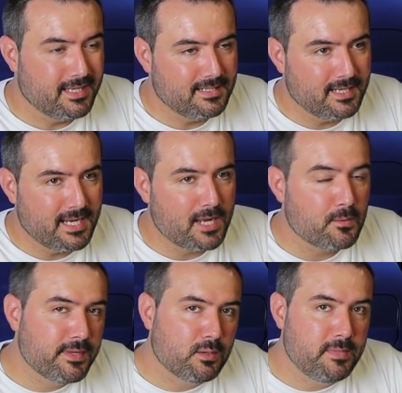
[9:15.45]
And I
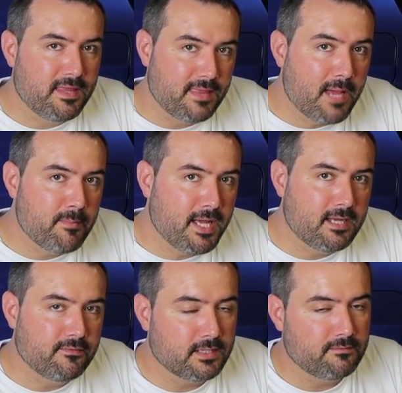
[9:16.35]
don't think it'd be that
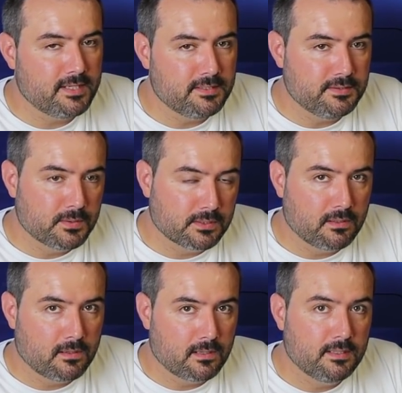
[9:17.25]
bad if I could find a donor
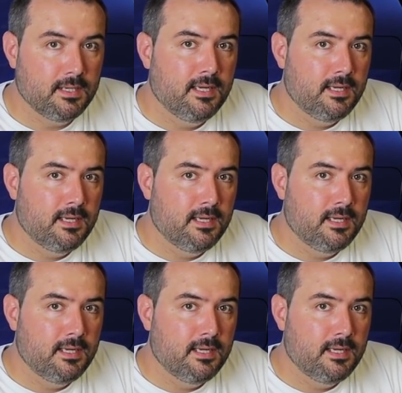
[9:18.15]
car